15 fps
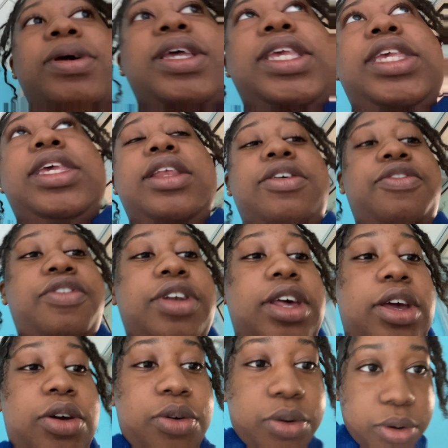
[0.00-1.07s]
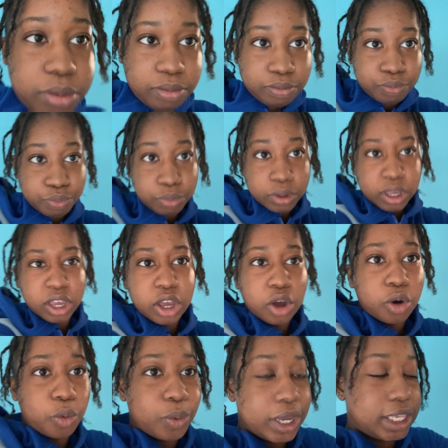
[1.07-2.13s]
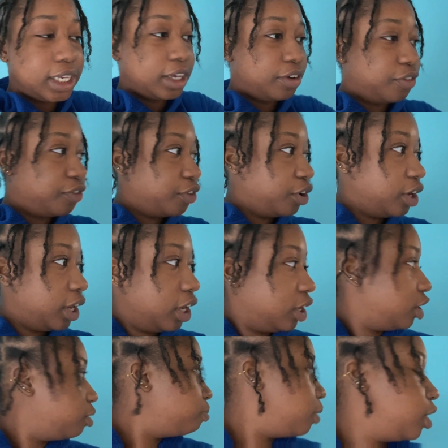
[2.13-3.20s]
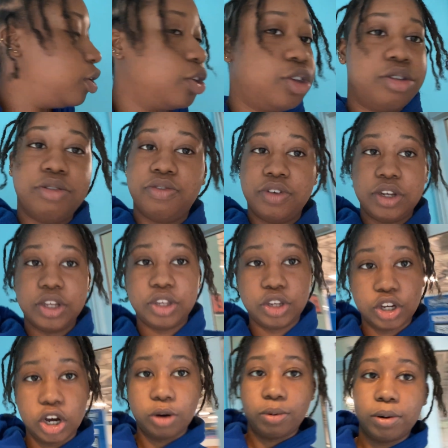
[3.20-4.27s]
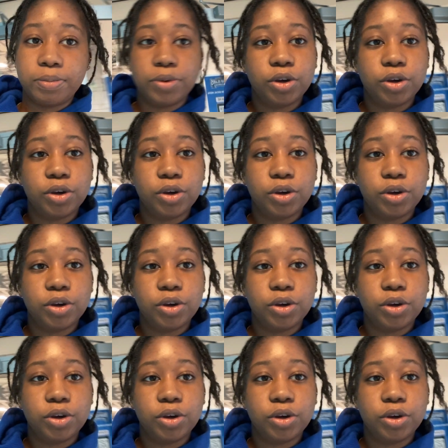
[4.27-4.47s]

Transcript: instead of for like waiting for like my YouTube videos to come up,